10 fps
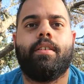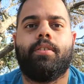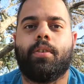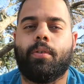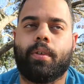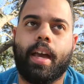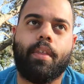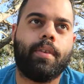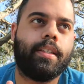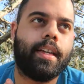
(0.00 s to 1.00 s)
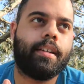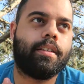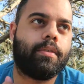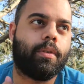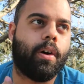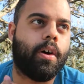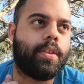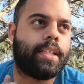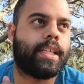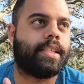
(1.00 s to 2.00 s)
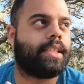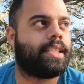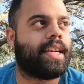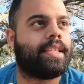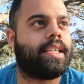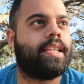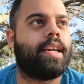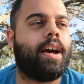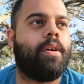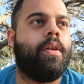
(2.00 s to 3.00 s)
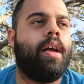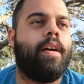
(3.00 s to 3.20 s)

So gathering data through all the senses, I see now